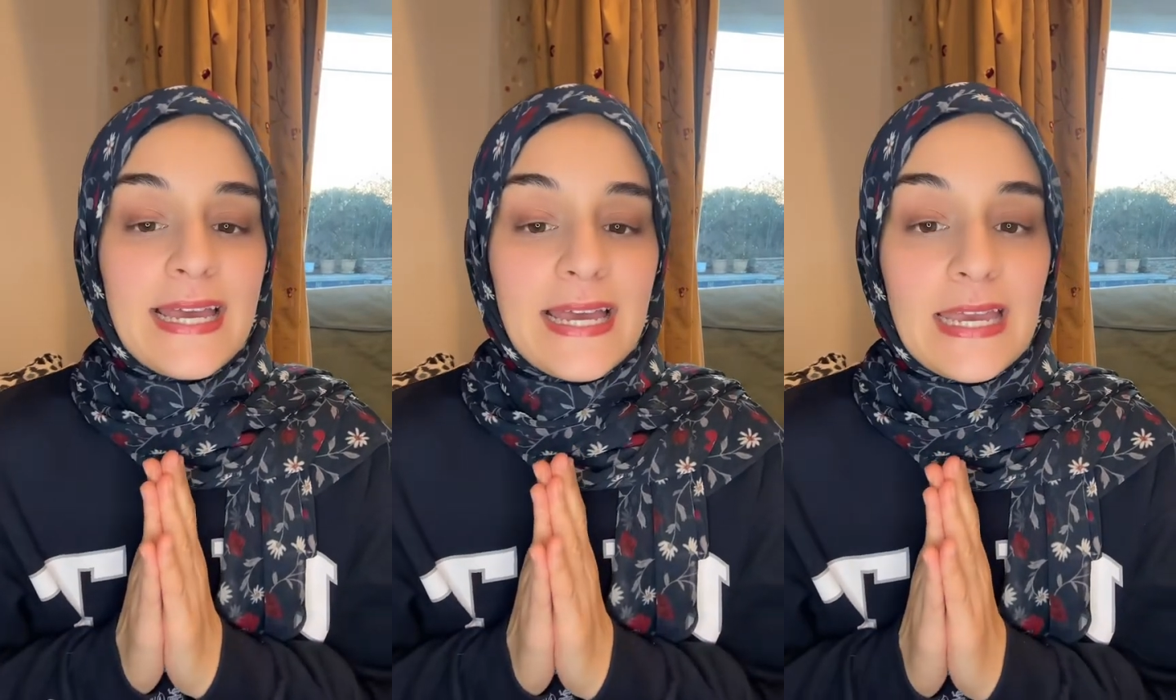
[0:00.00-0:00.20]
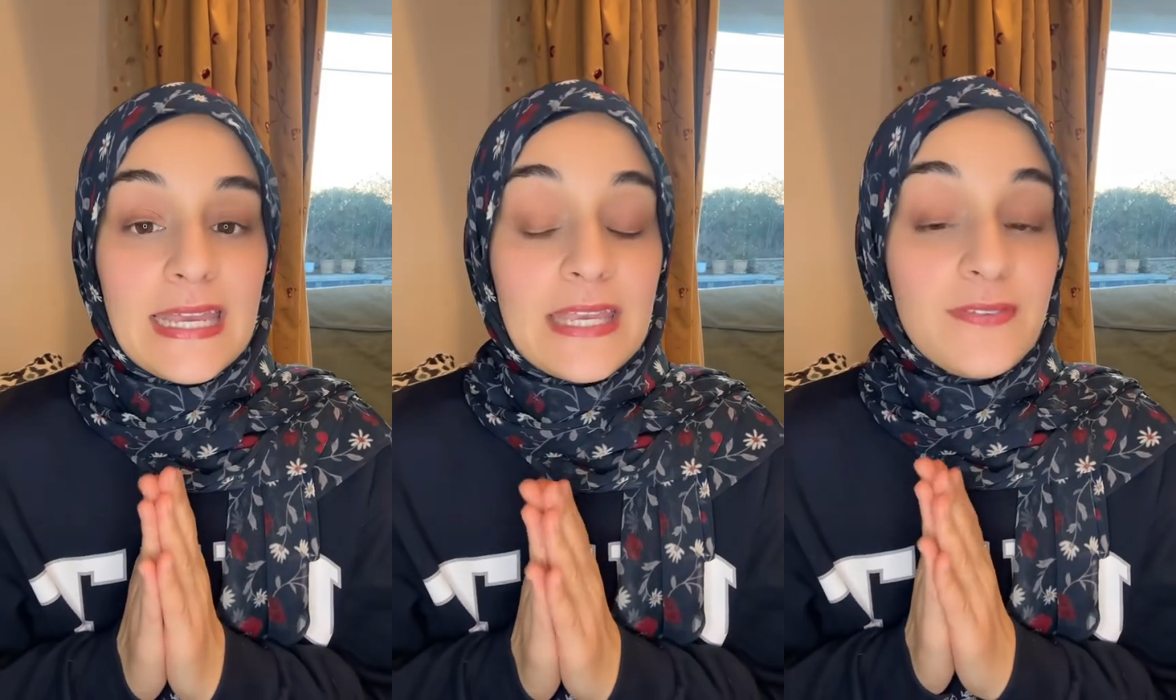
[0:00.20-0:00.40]

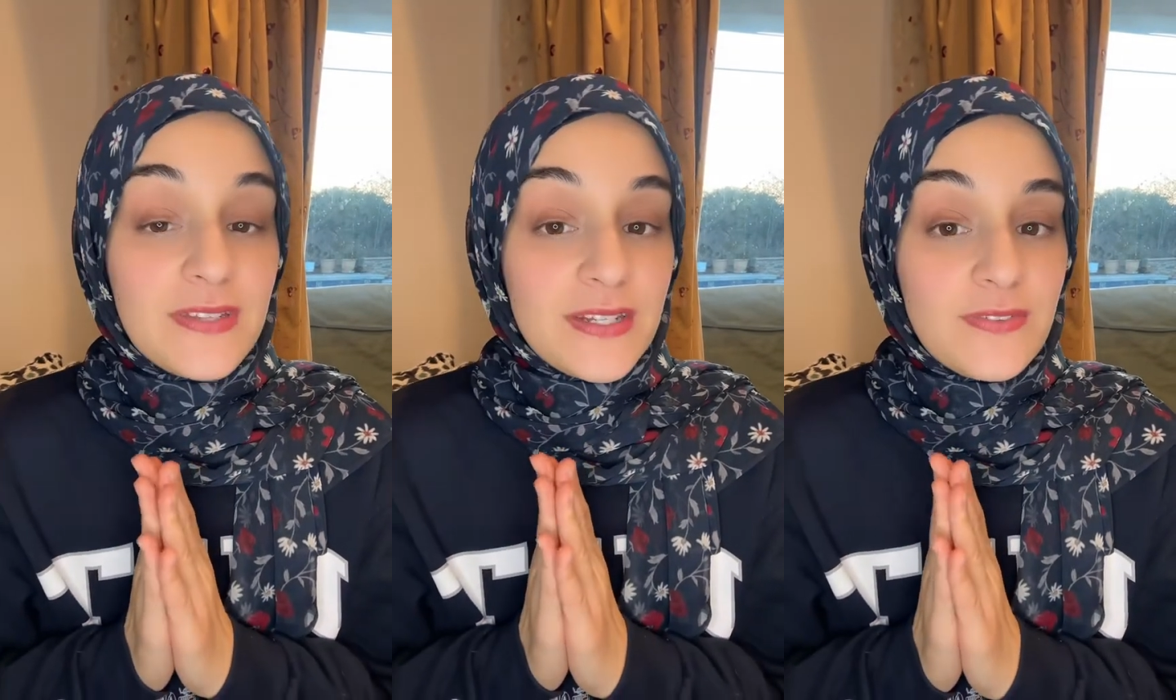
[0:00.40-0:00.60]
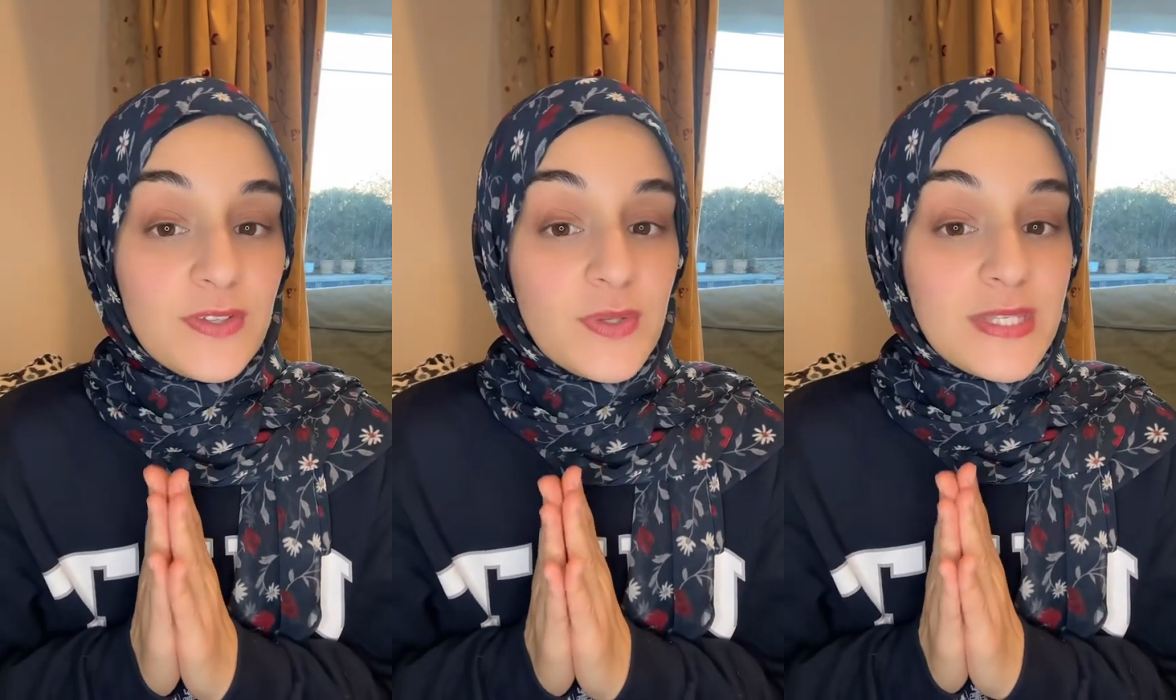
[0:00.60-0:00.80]
Even
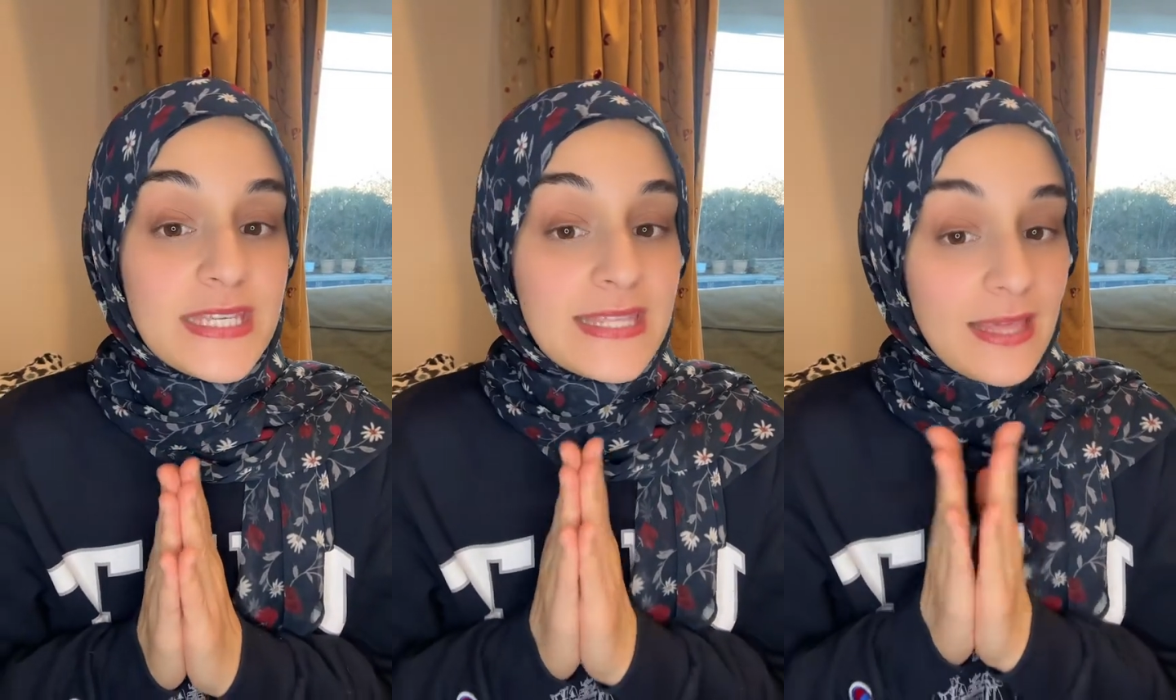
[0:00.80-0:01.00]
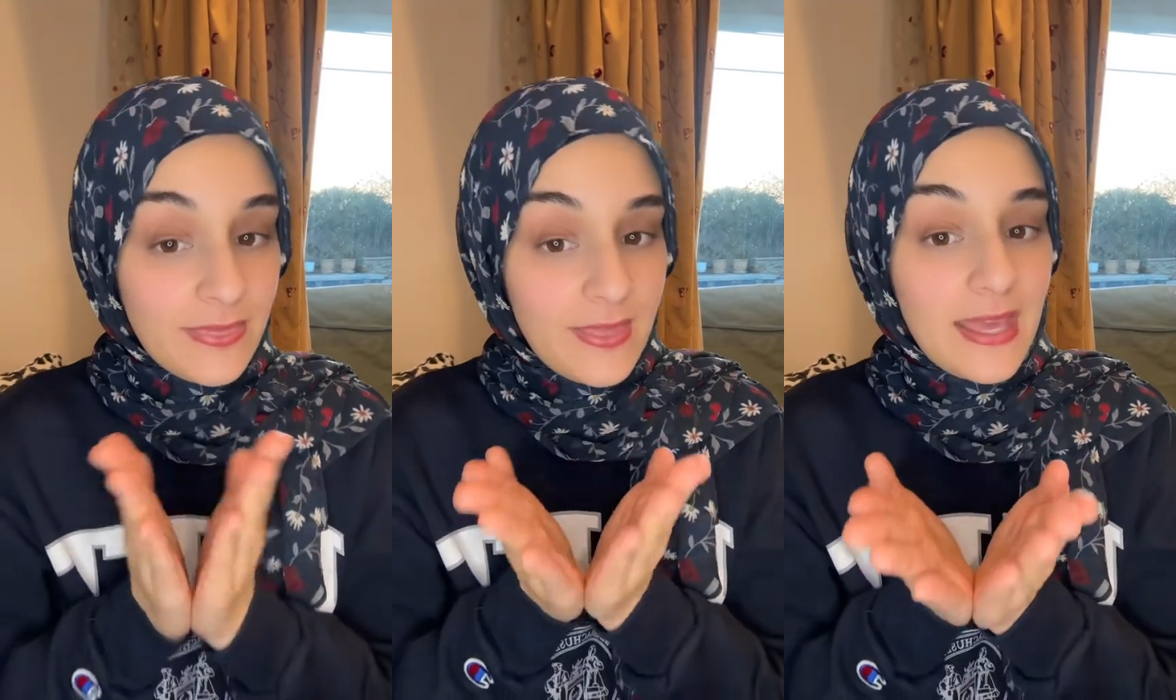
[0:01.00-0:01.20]
if you see
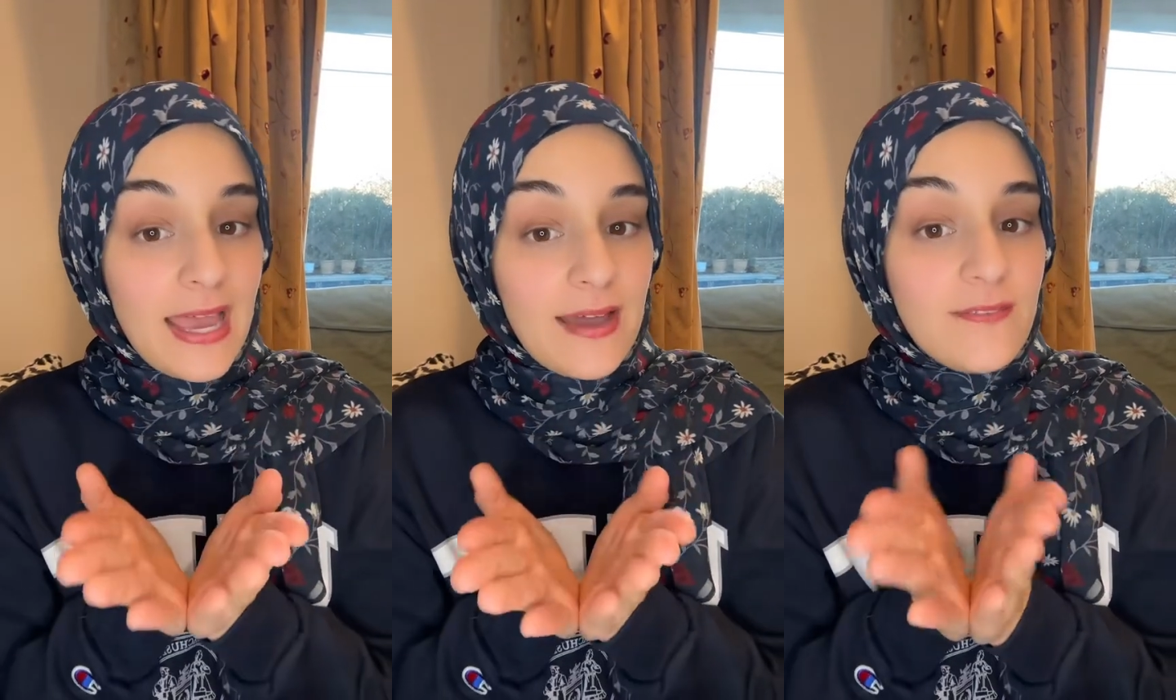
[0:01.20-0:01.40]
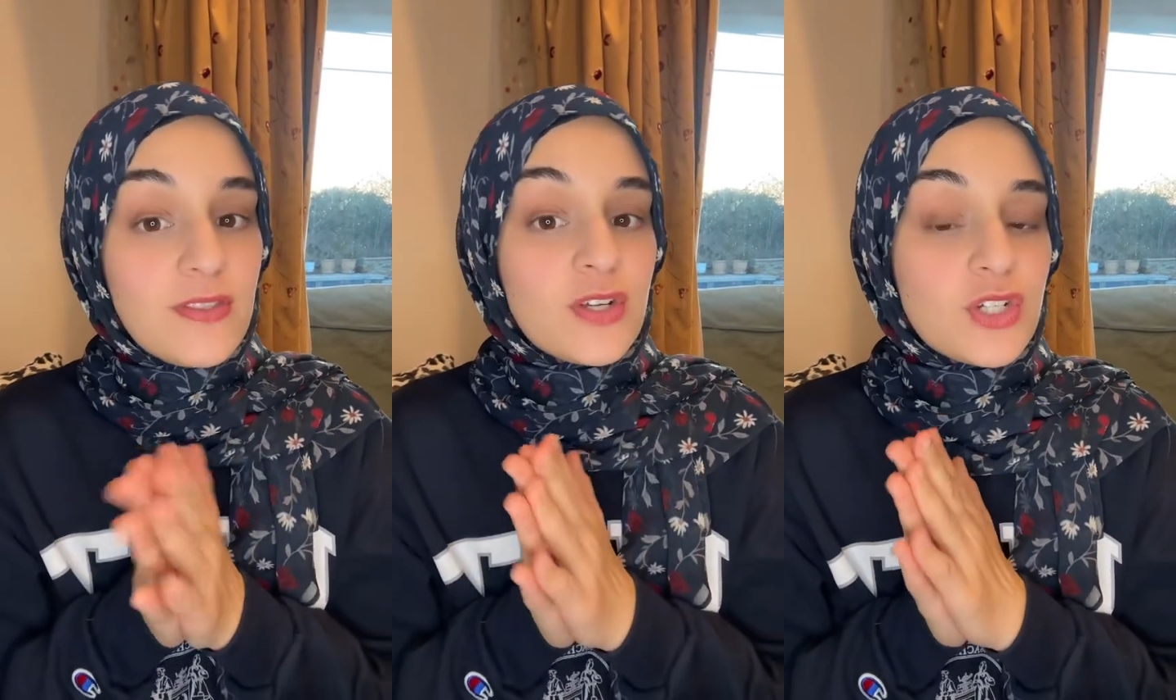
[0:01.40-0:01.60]
that they have
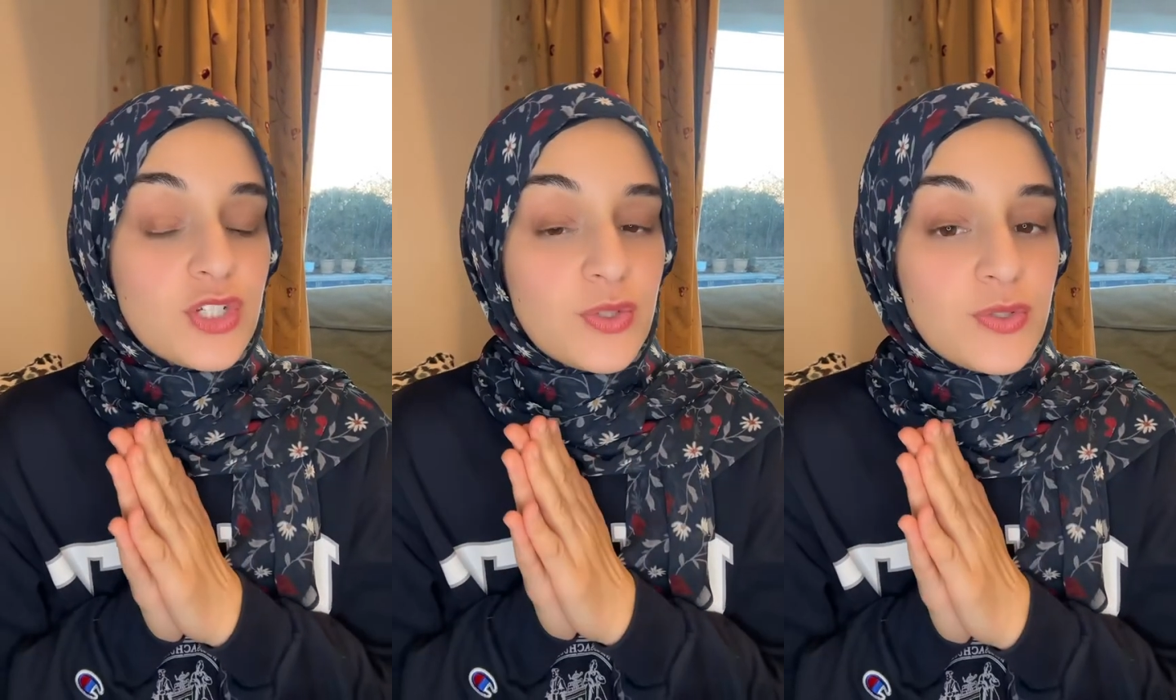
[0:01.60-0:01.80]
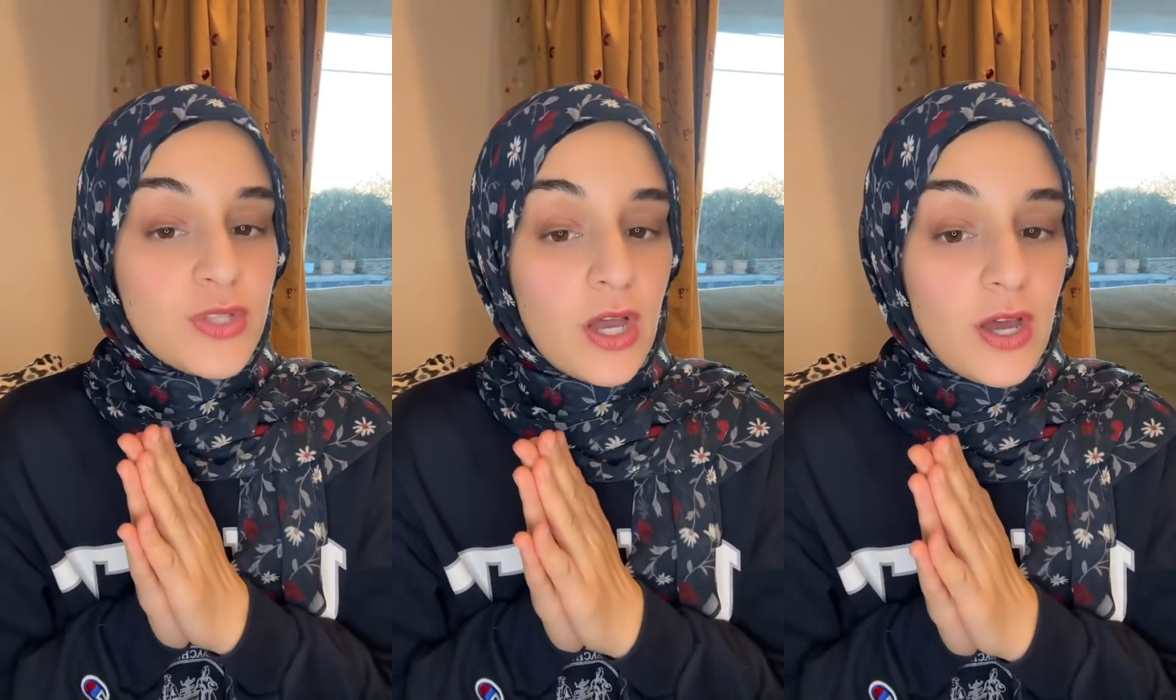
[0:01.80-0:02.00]
their shoes
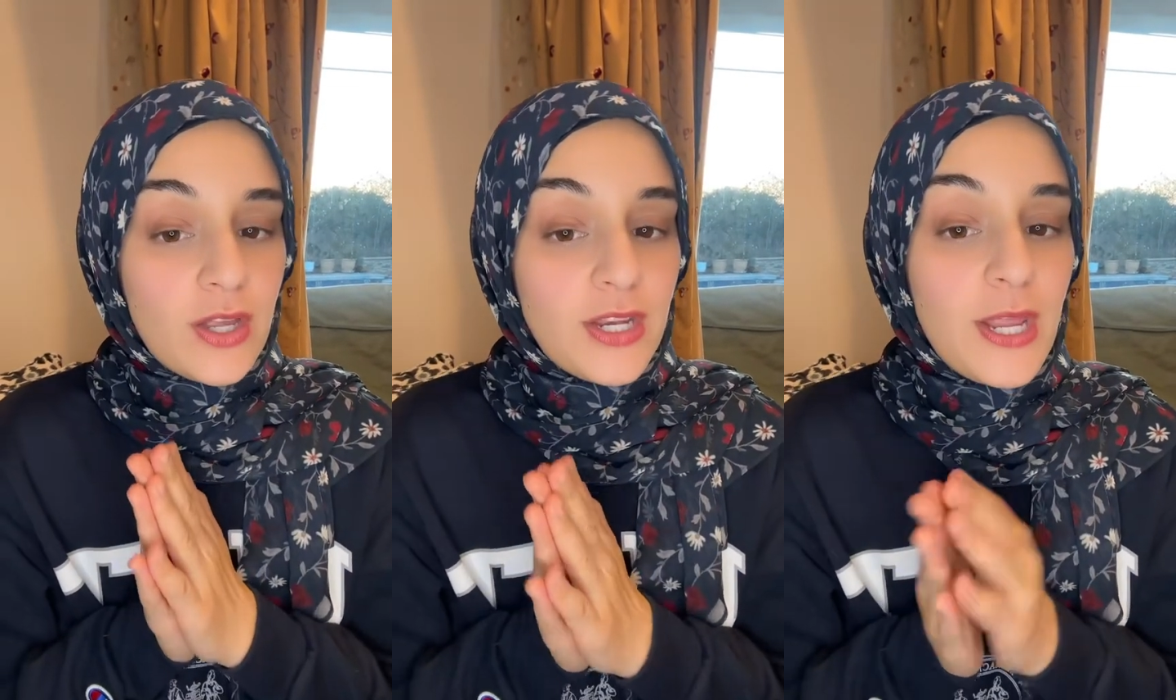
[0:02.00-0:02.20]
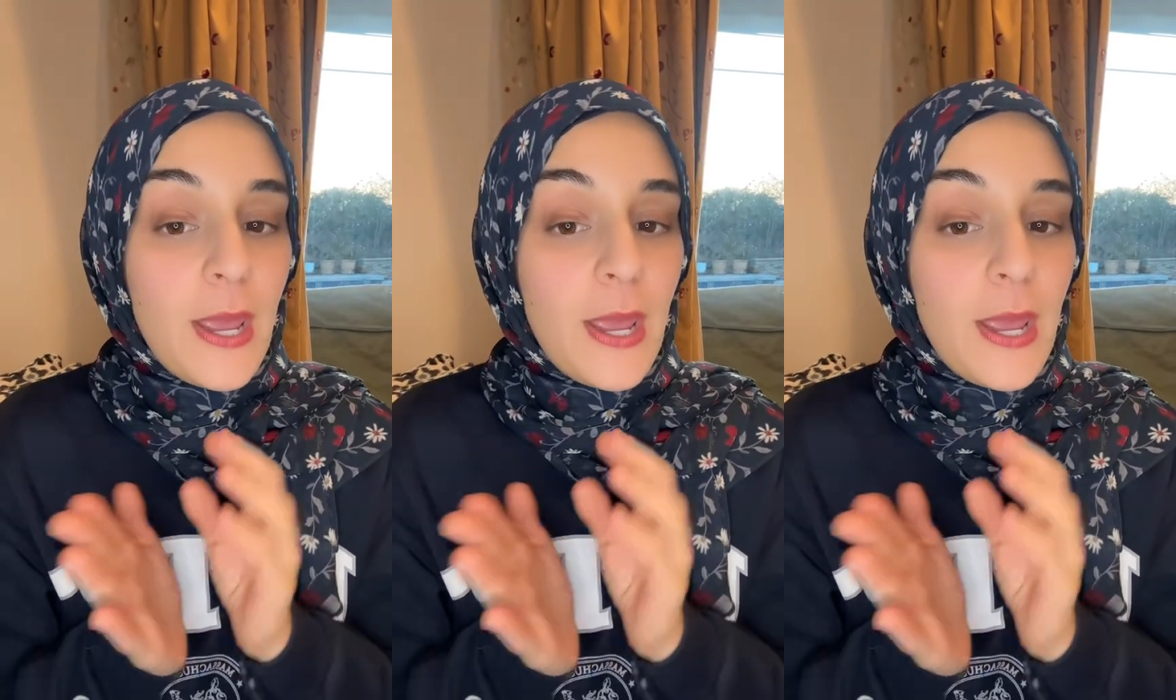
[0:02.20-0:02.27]
on,